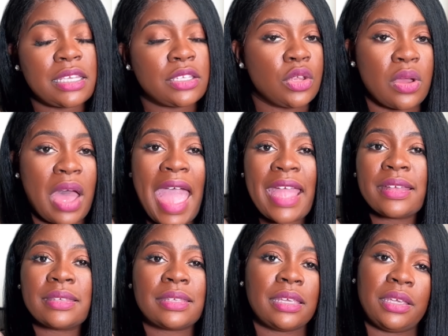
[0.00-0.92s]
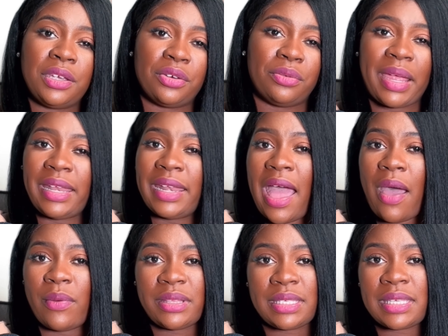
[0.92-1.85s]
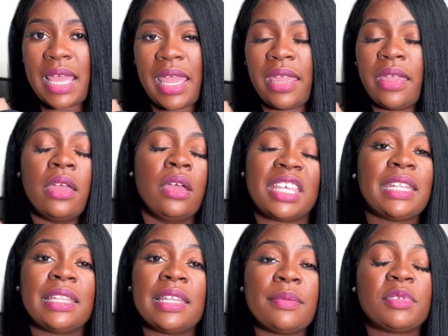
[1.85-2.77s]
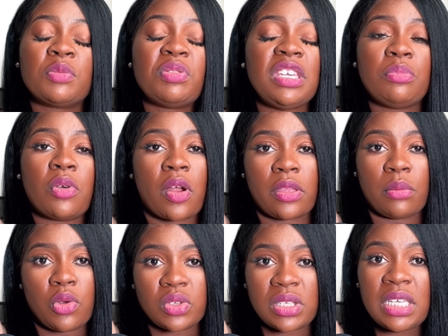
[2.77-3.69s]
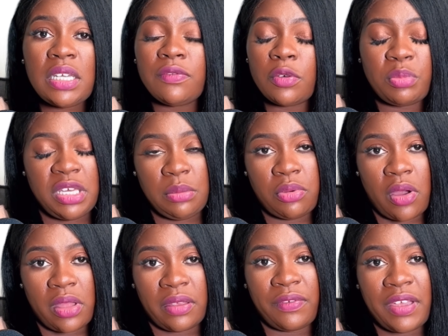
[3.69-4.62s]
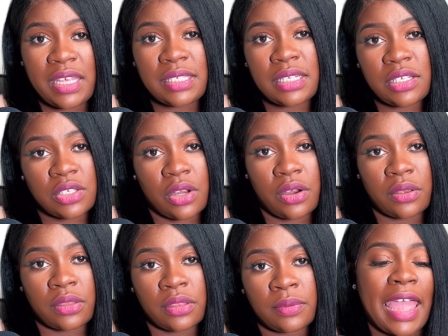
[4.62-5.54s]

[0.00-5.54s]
It's no, I could sit here right now and say, thin lips people are the most evil people on the face of this earth.